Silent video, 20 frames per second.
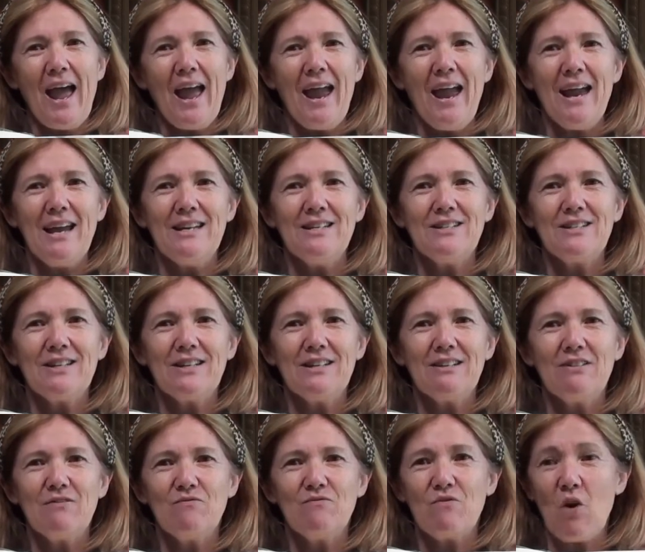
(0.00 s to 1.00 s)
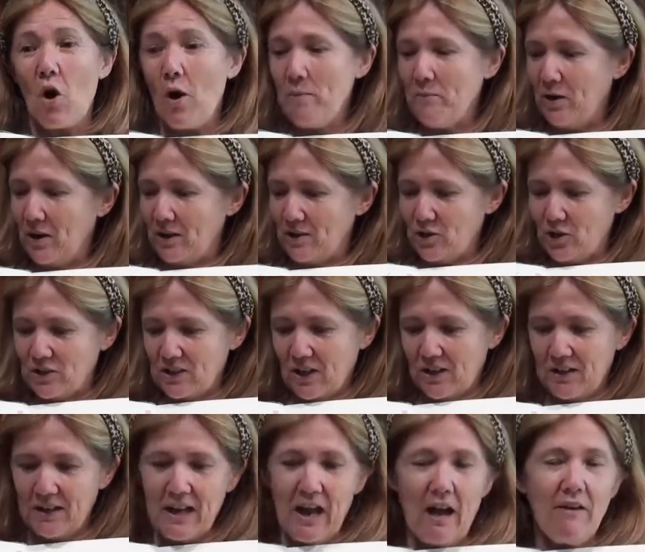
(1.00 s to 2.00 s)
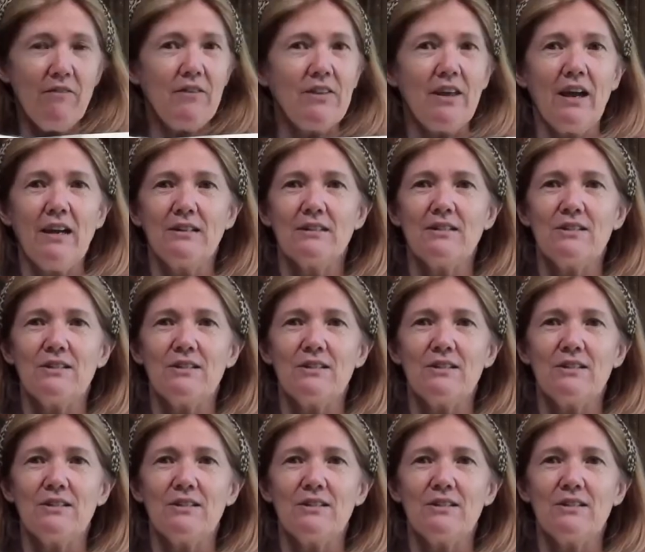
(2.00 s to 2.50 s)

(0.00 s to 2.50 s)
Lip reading: and I'm just going to cover that.